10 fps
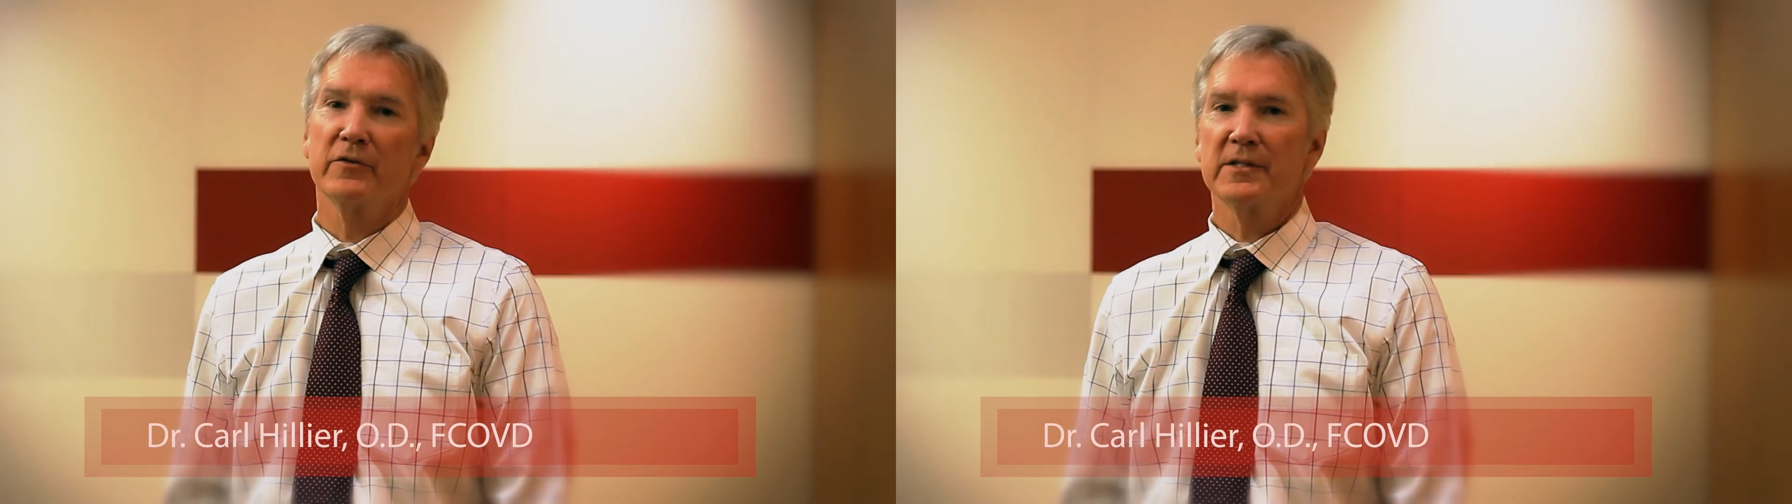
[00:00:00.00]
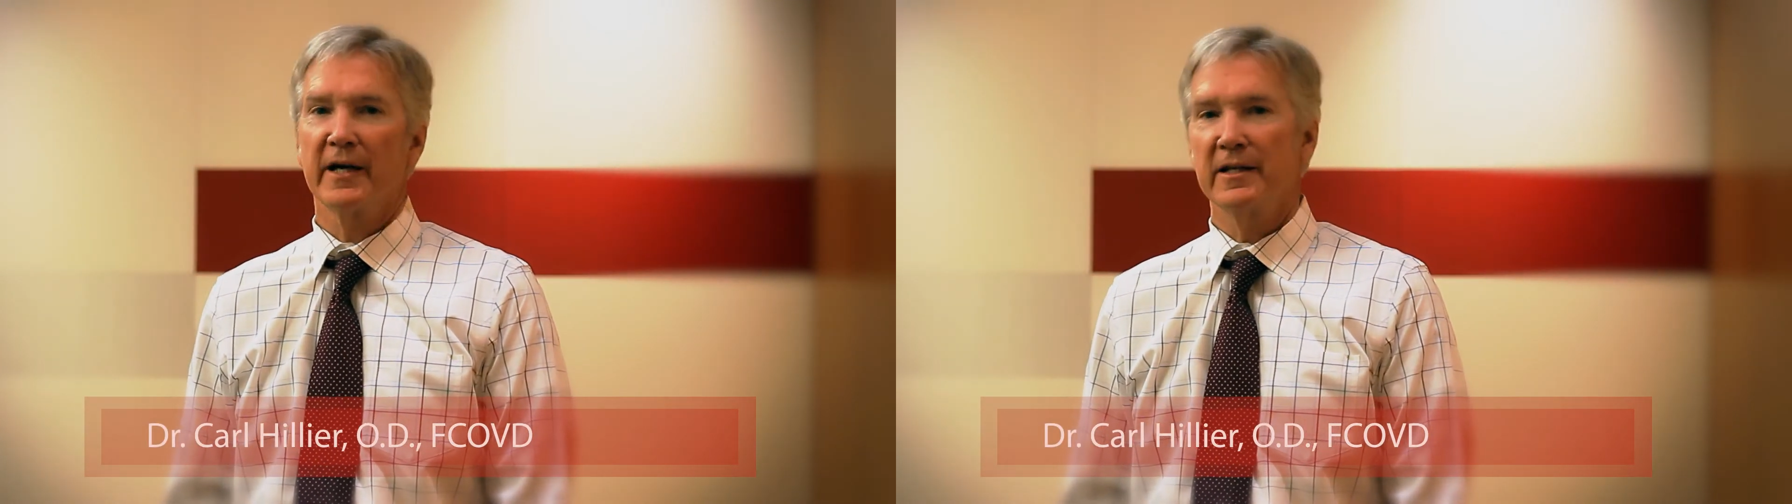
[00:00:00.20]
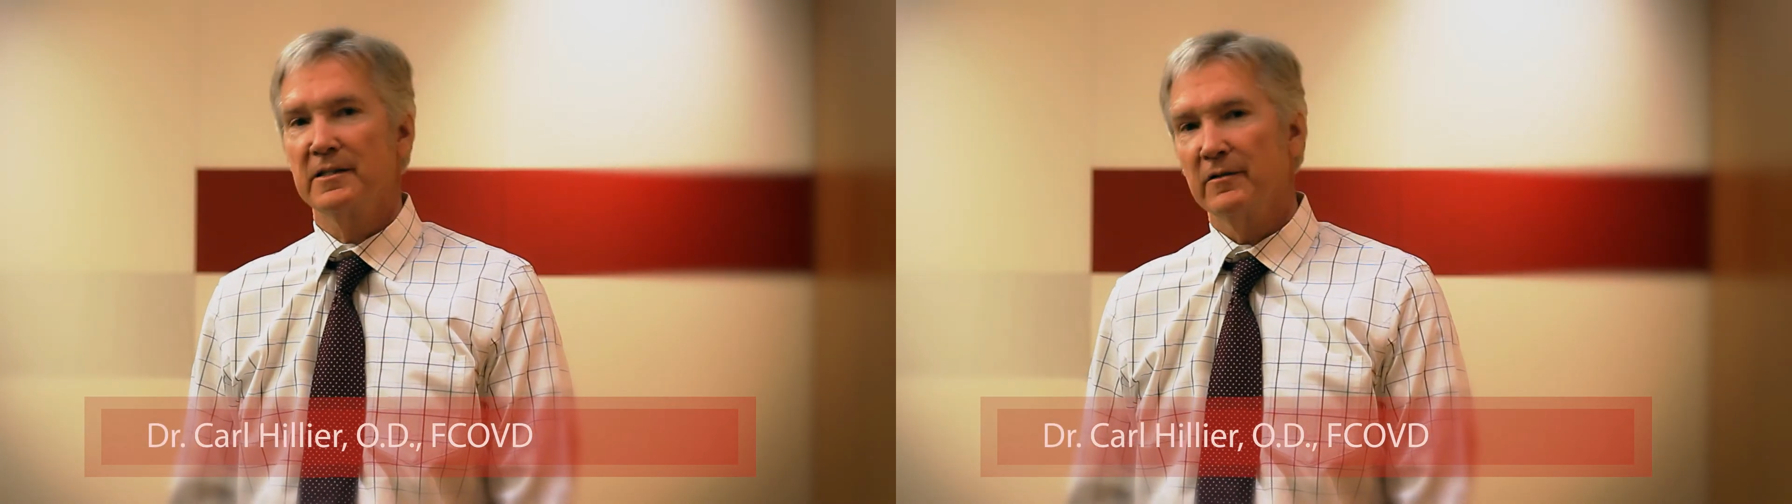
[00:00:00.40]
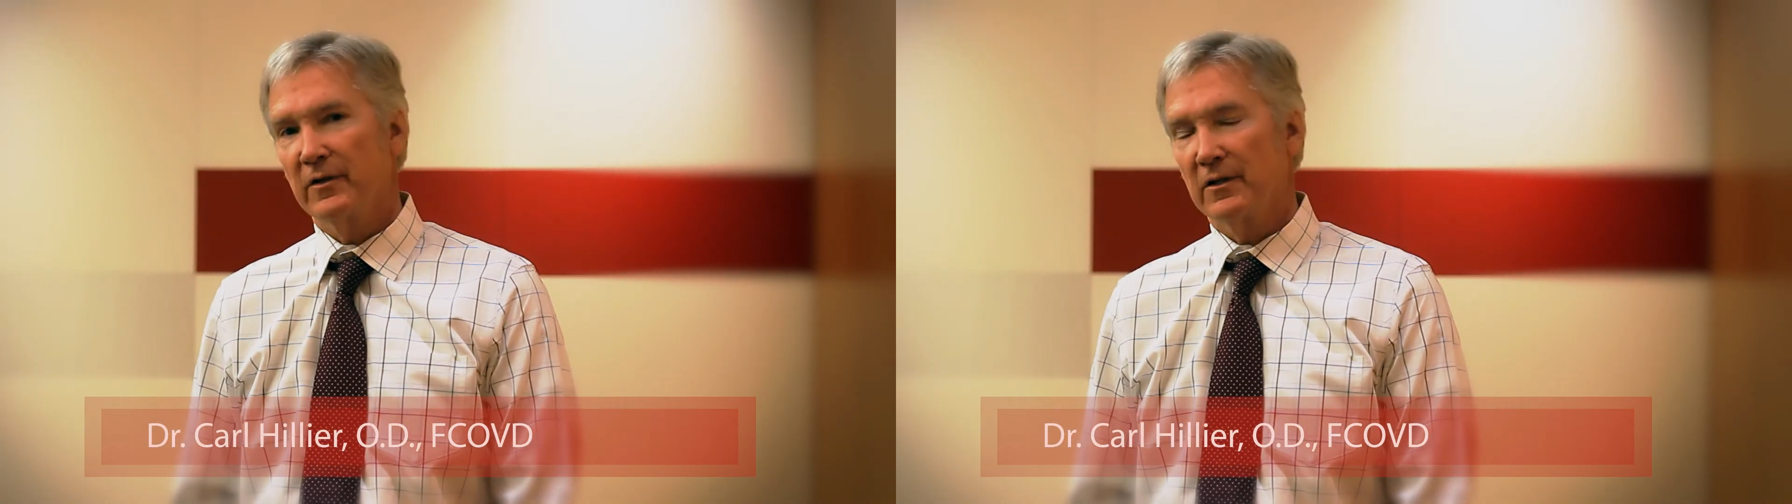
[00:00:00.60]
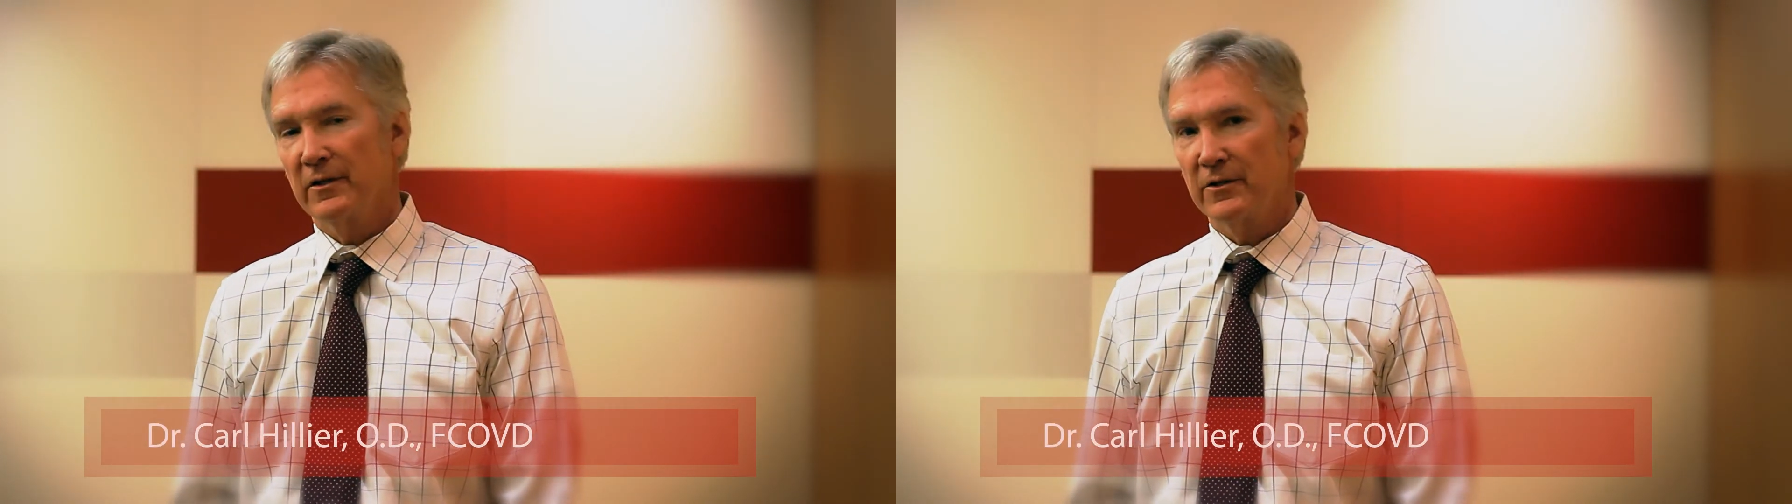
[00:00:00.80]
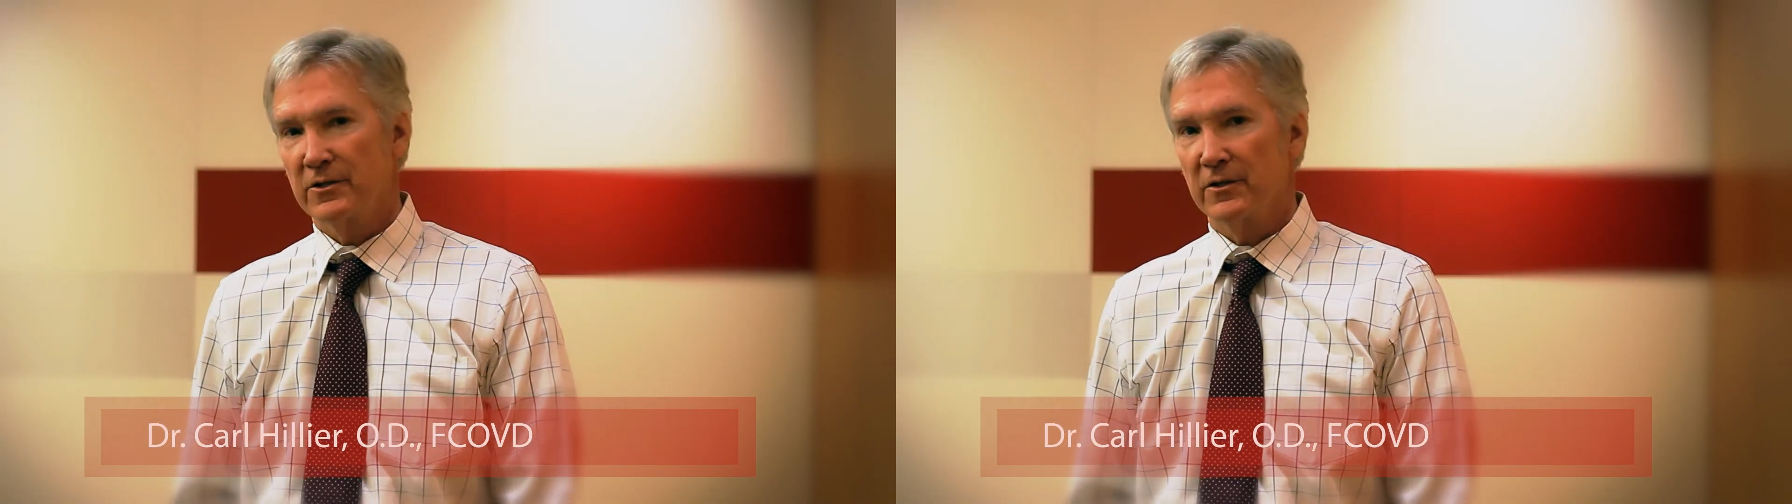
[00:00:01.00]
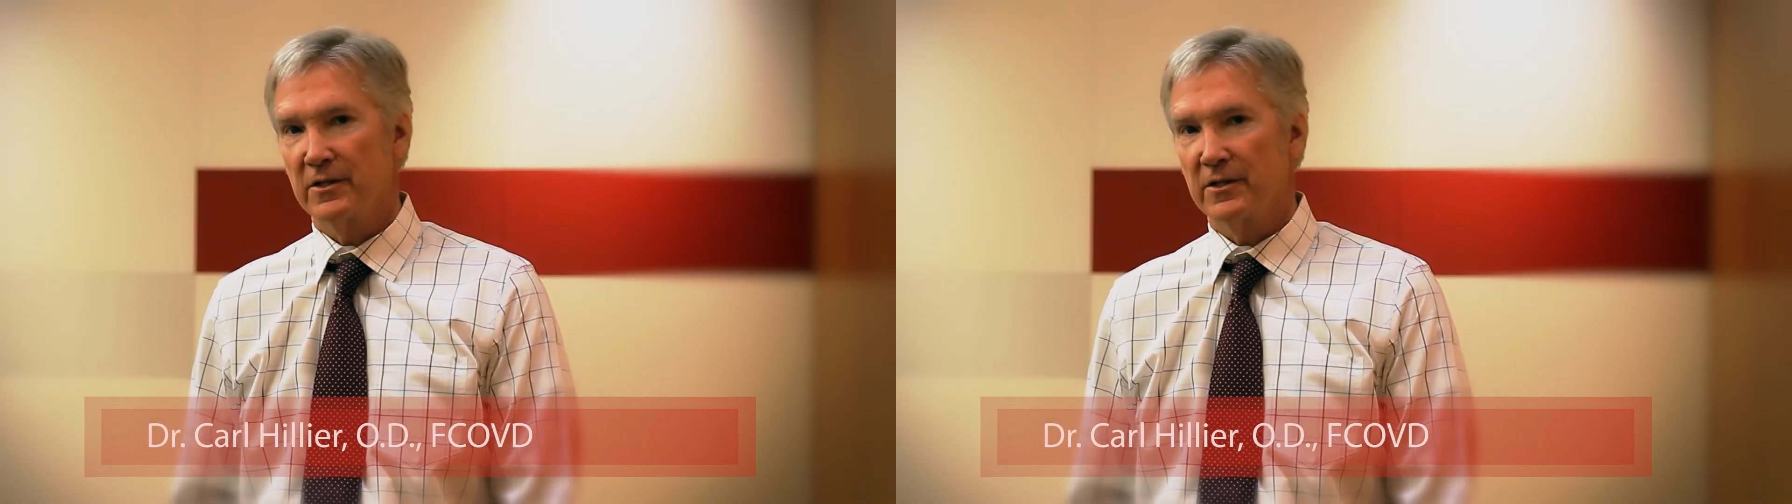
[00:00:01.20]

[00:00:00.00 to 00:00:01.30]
scientific literature